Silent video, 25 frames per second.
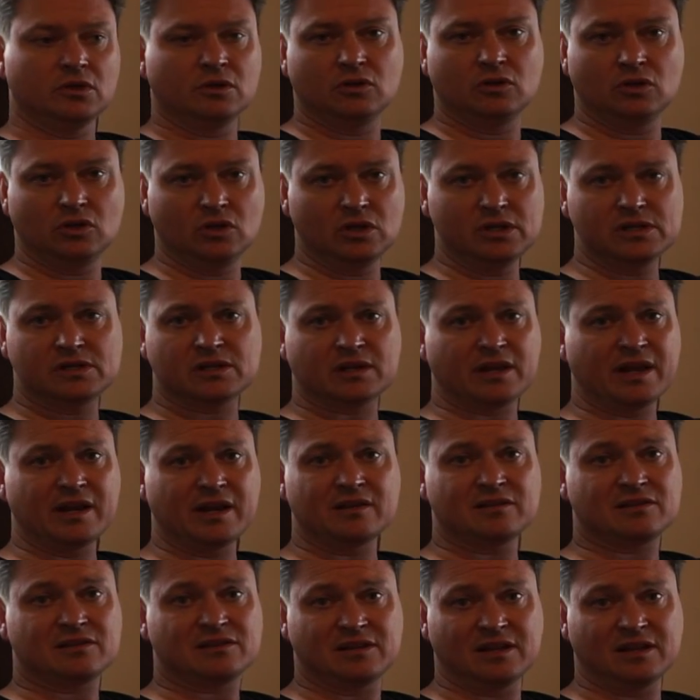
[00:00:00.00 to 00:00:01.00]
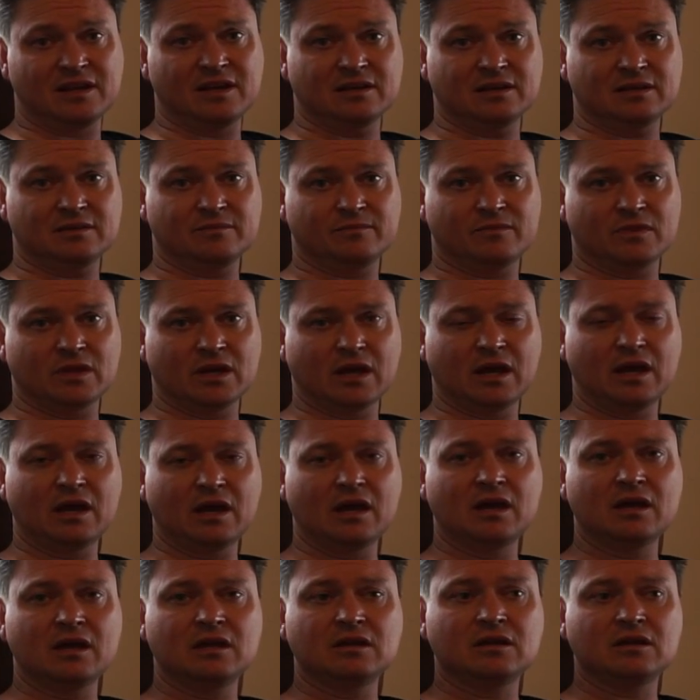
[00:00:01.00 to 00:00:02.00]
you just let it sit,
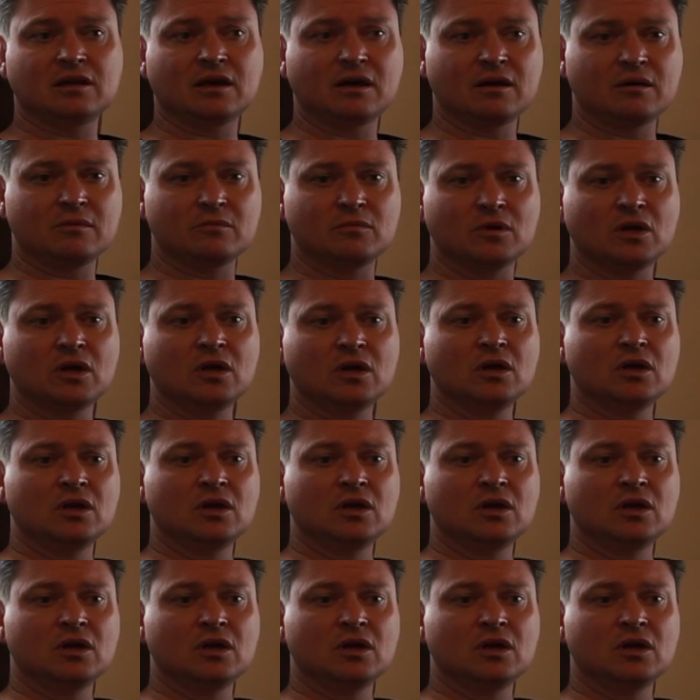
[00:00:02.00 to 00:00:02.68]
and um,